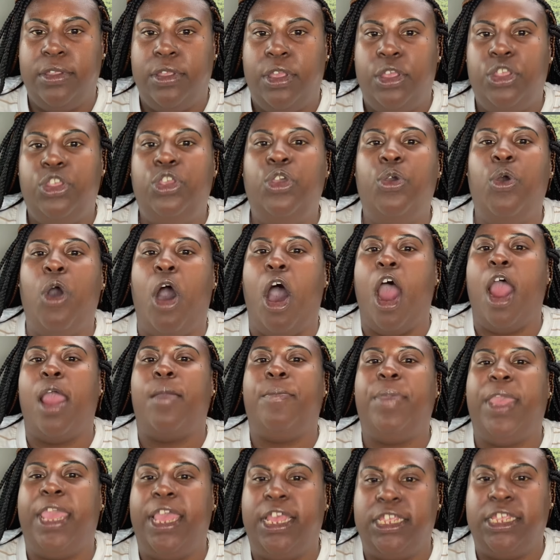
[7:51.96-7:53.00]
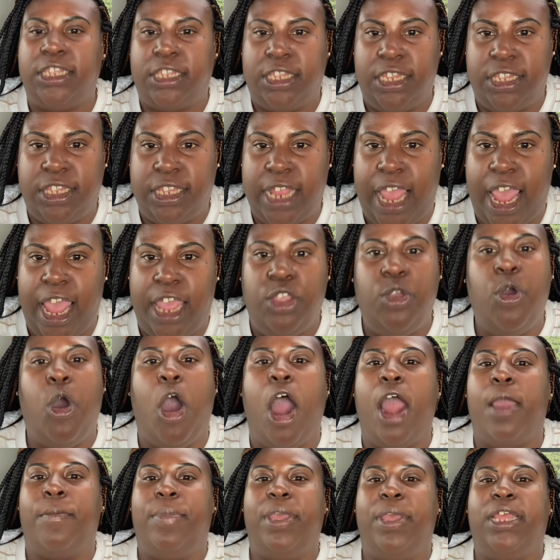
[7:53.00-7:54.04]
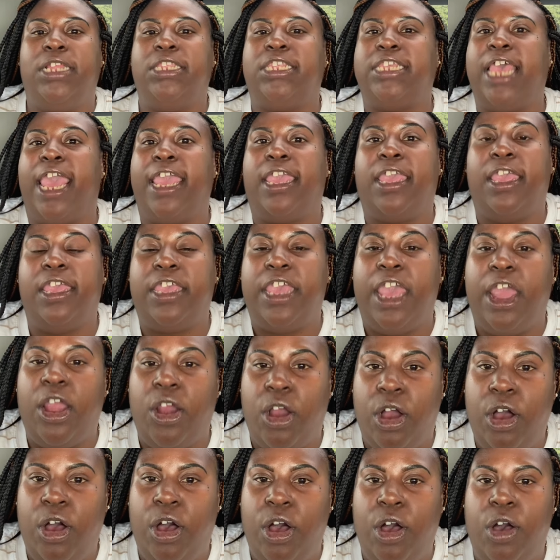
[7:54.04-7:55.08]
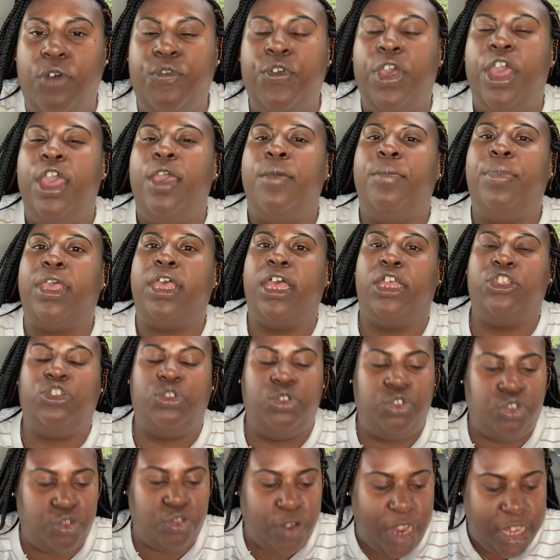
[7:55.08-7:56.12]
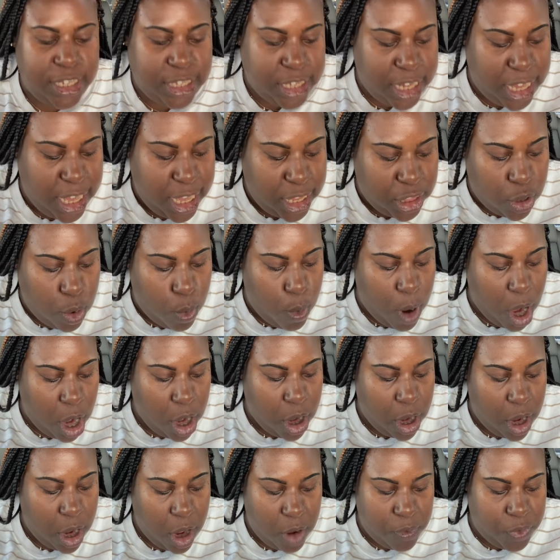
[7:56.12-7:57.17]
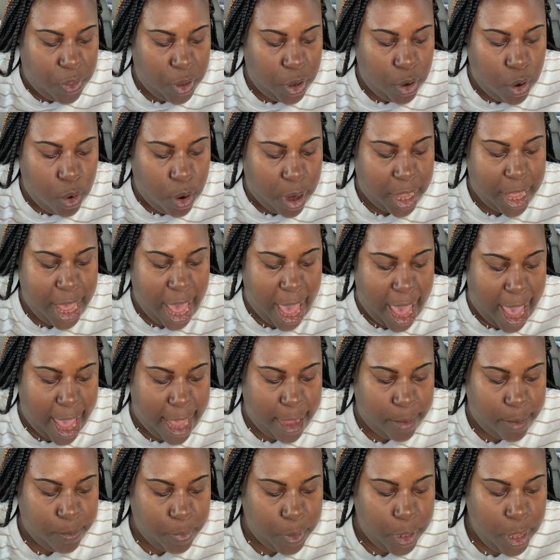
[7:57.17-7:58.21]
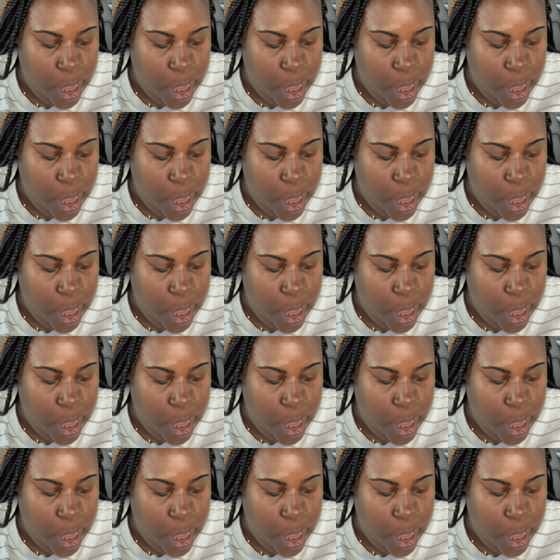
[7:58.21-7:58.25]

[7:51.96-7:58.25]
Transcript: You are being sustained. You are being taken care of because you trusted in the word of the Lord God.